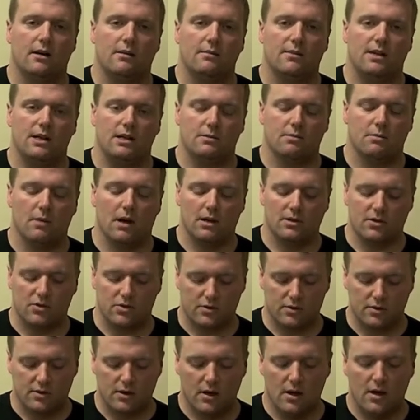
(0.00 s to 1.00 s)
these
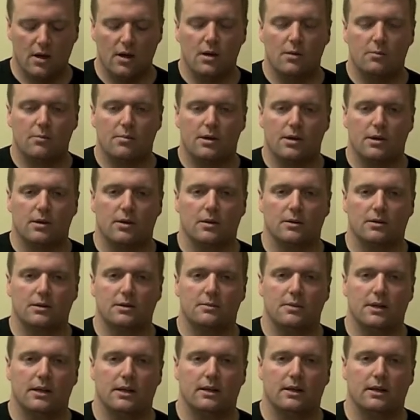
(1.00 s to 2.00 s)
muscles. But
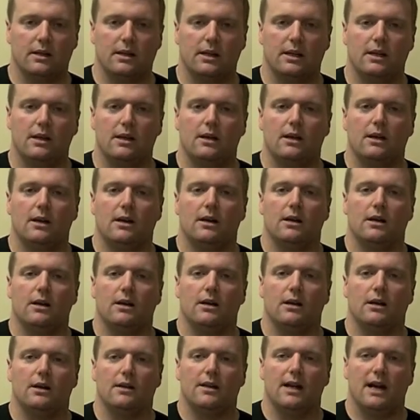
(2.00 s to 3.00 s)
ultimately,
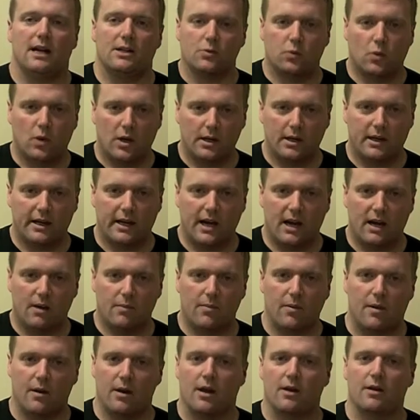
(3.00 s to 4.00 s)
that's one
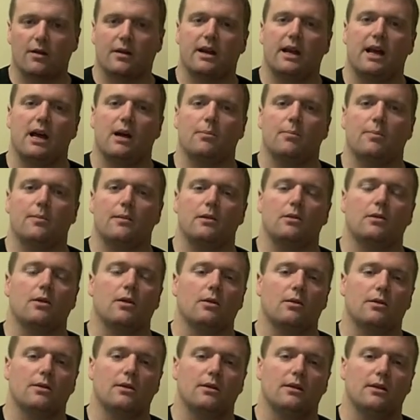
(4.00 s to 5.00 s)
camp. Another camp, you
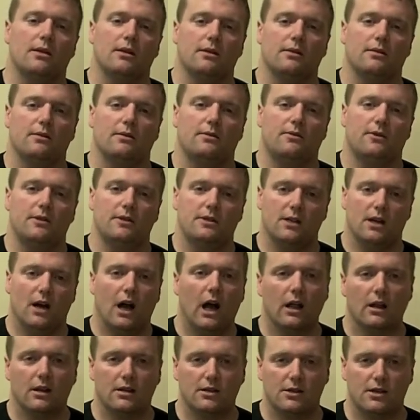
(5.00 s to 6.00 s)
go to the
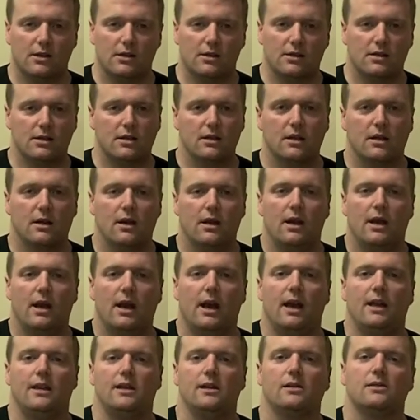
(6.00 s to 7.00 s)
physiologist
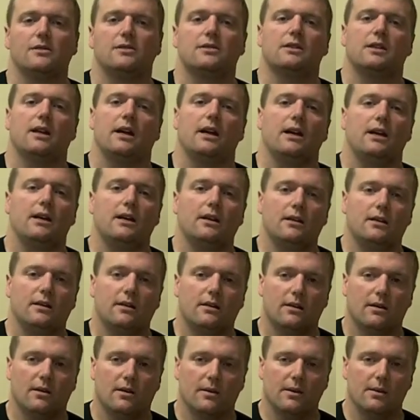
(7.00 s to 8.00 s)
and they'll say
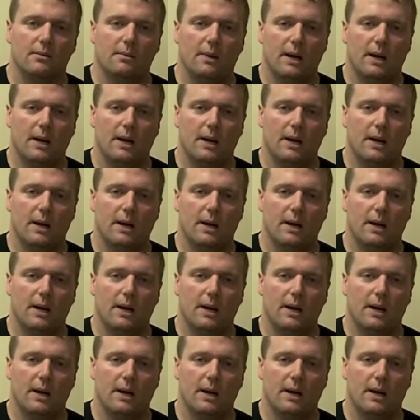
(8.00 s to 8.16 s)
all that